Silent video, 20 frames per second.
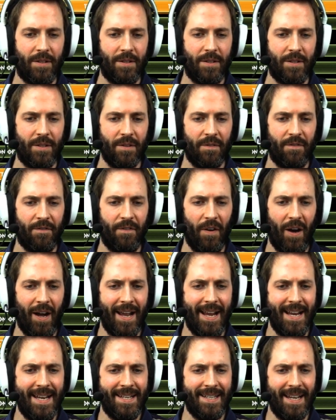
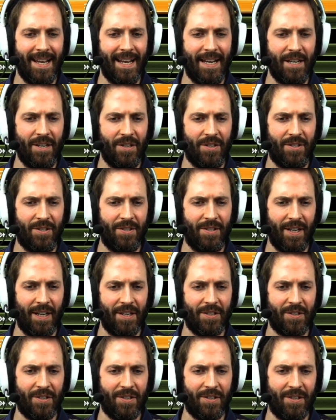Divined in
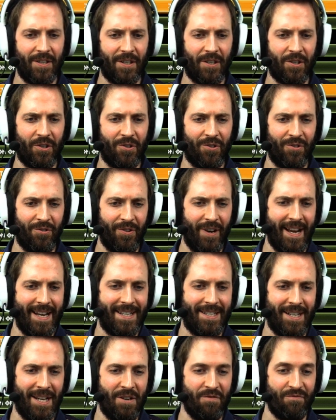
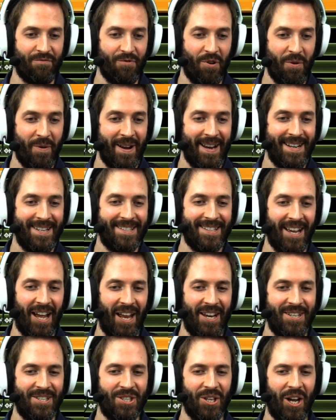desecrated ruins,
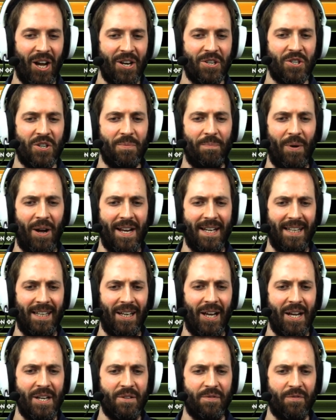untouched by
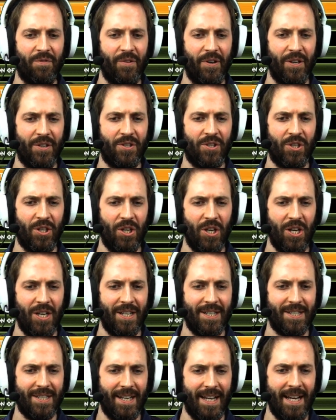light for an
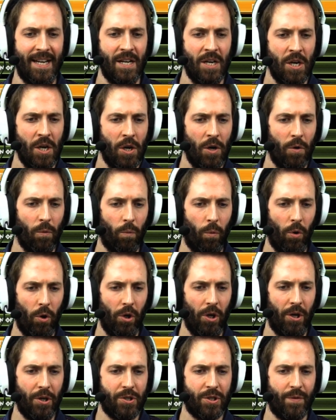eternity,
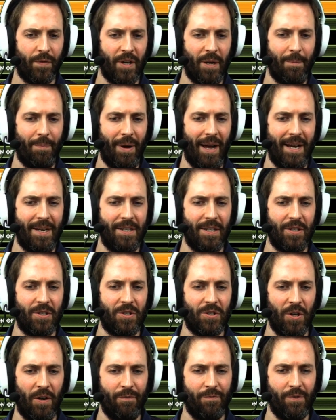warlocks of an abandoned
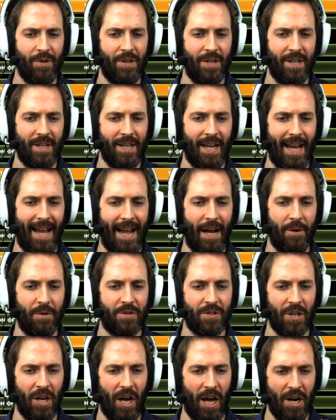sovereign
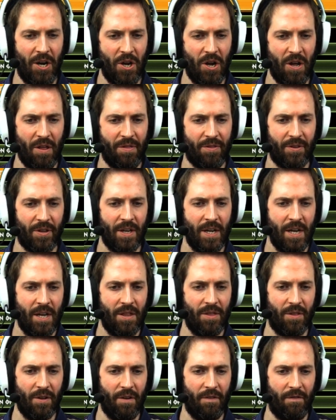house unearthed
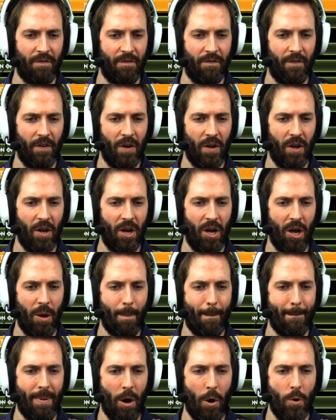the
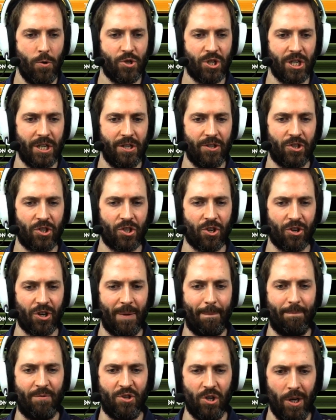verboten
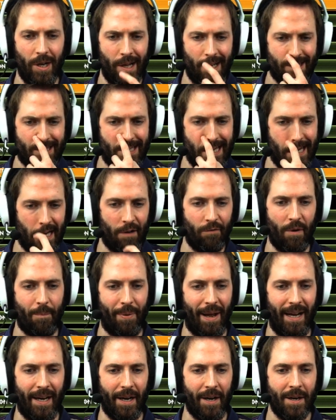scripture, seeking
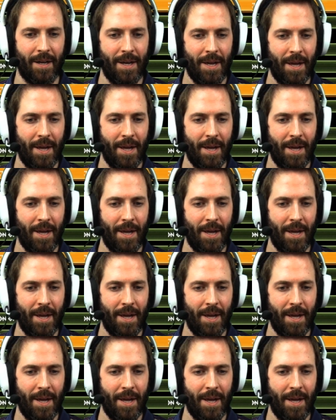rebellion